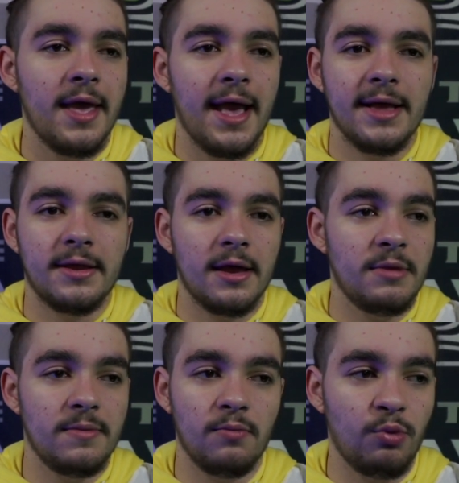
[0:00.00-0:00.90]
And I
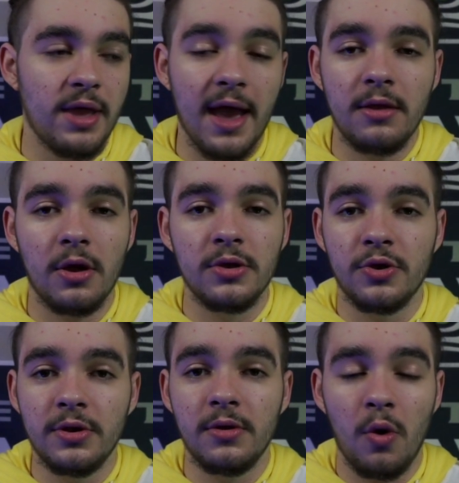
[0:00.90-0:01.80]
mean, we had a
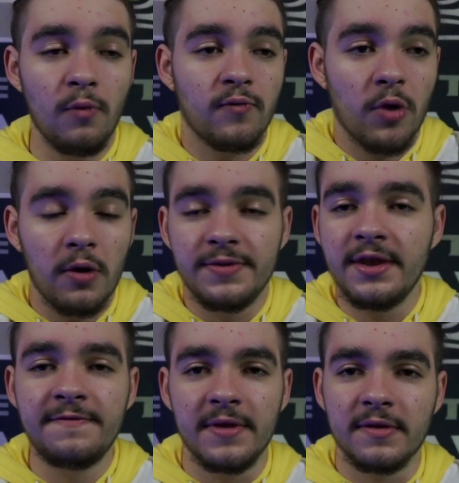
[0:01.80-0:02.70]
good overall
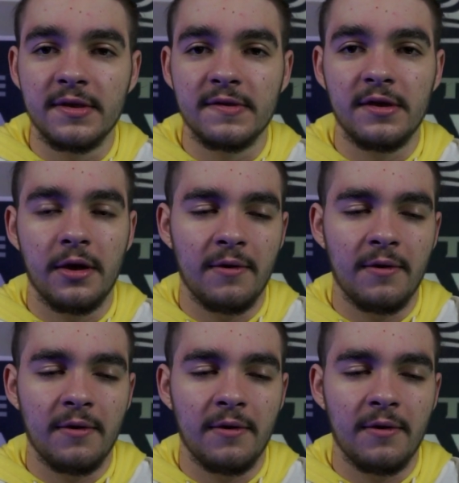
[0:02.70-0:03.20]
defense this year.